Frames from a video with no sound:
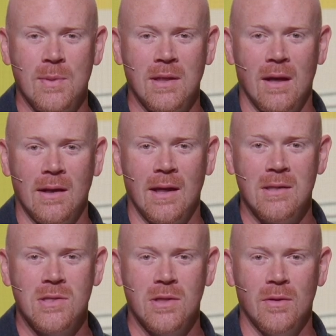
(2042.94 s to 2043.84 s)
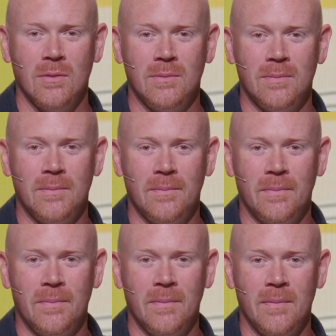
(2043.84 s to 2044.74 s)
been done against you.
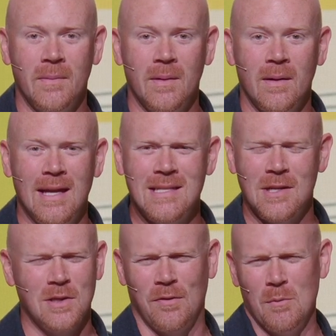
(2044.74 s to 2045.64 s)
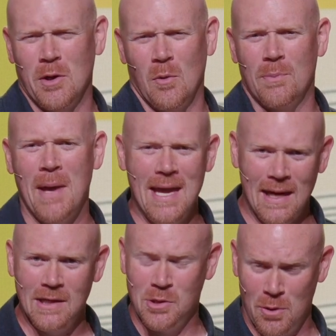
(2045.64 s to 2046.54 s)
He's not just familiar with
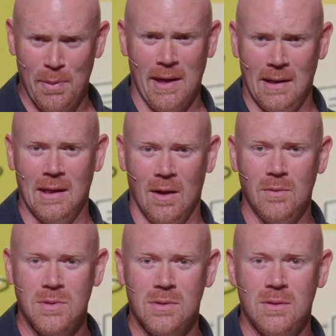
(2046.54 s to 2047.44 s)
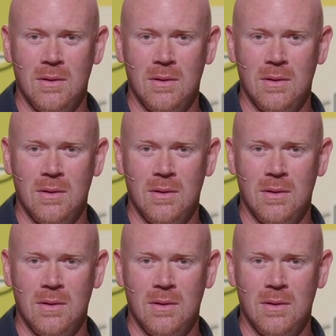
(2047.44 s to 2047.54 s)
pain, it's your pain he knows.